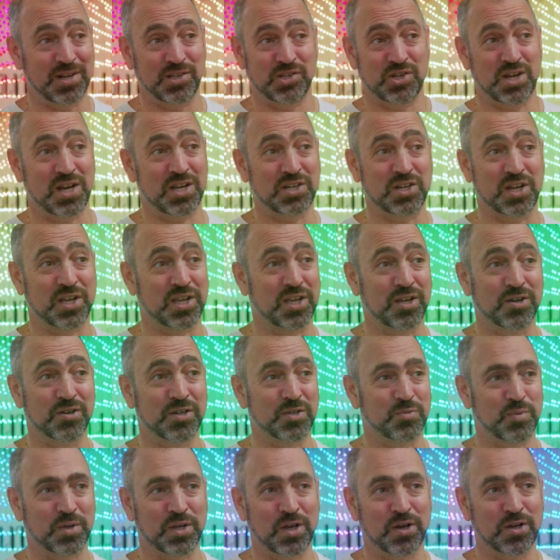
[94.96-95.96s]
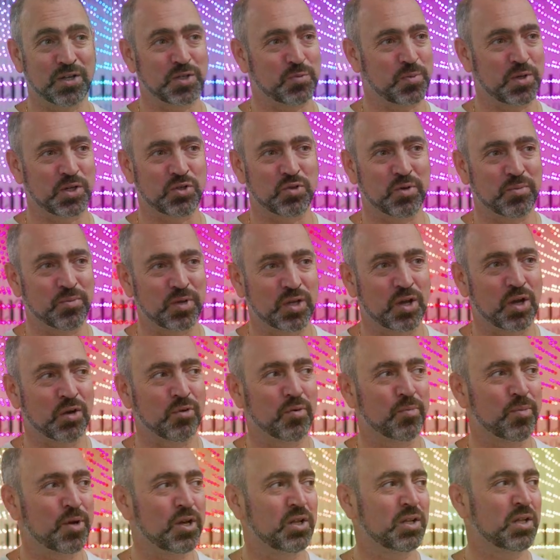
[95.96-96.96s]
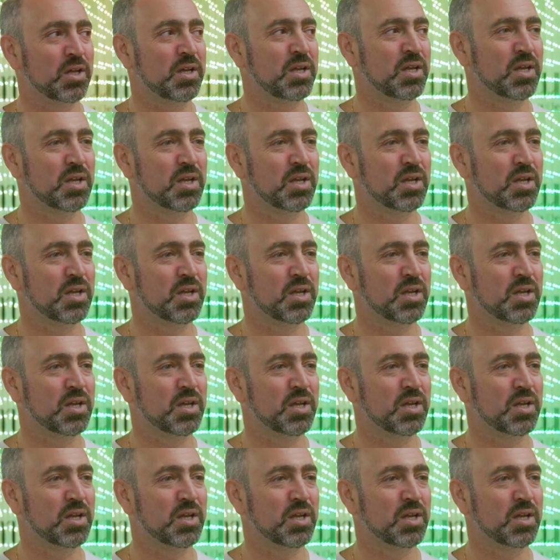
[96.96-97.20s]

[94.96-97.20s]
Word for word: need to charge our gear as we go, especially when we go remotely.